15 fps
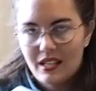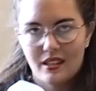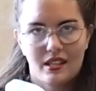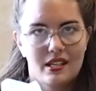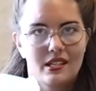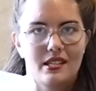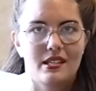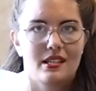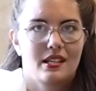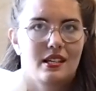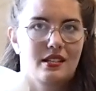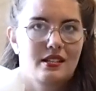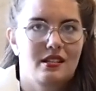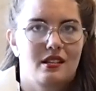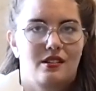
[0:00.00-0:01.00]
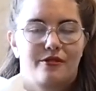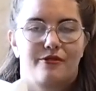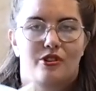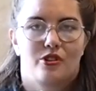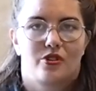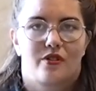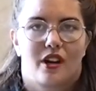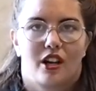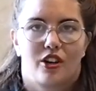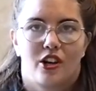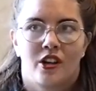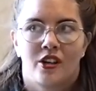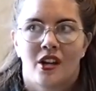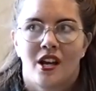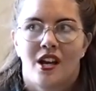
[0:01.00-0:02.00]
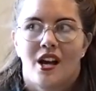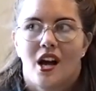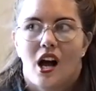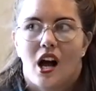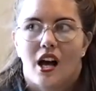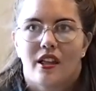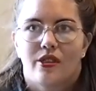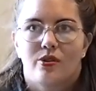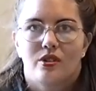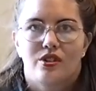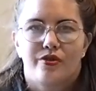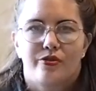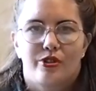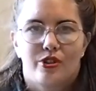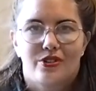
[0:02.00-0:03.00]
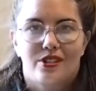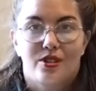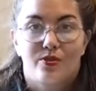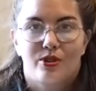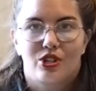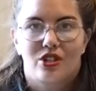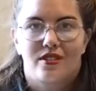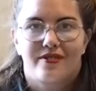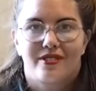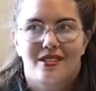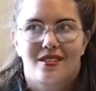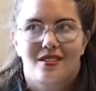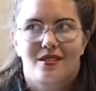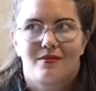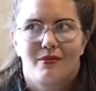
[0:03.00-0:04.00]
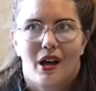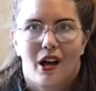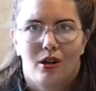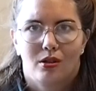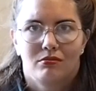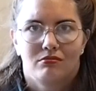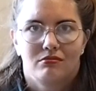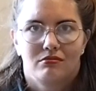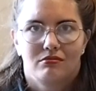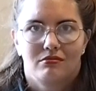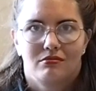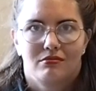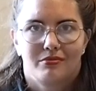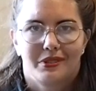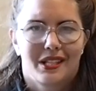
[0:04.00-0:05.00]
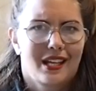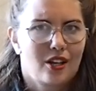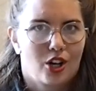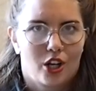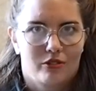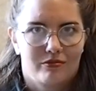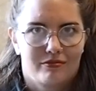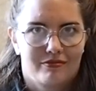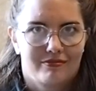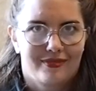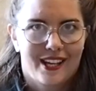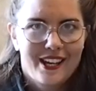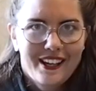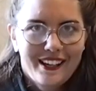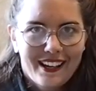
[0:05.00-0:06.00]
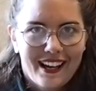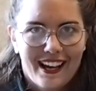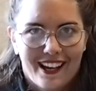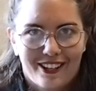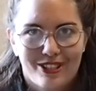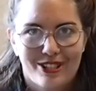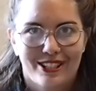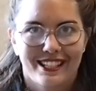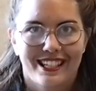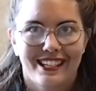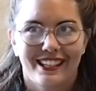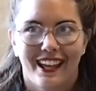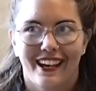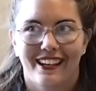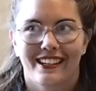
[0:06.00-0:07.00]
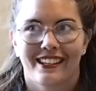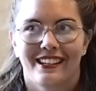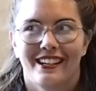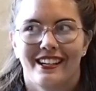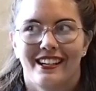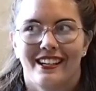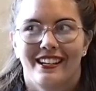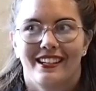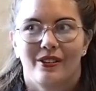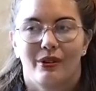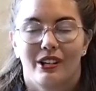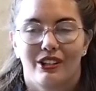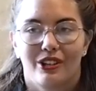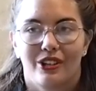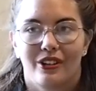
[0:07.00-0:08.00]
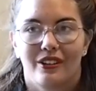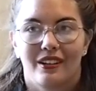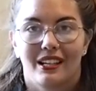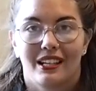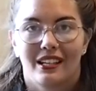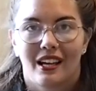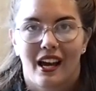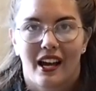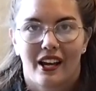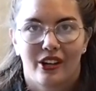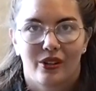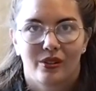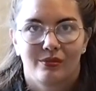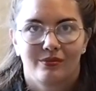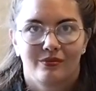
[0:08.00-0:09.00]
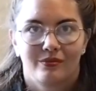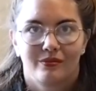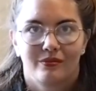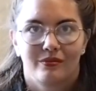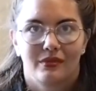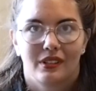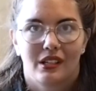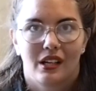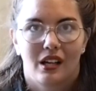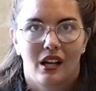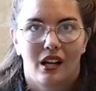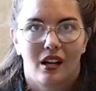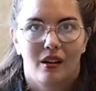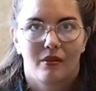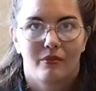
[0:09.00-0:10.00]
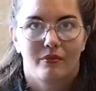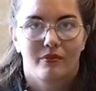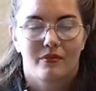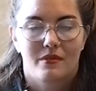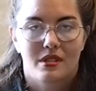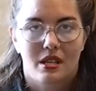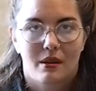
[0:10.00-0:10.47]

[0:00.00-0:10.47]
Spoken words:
This is the diffuser I got. I thought diffusers were just for smell. They're not. Actually, like when you inhale an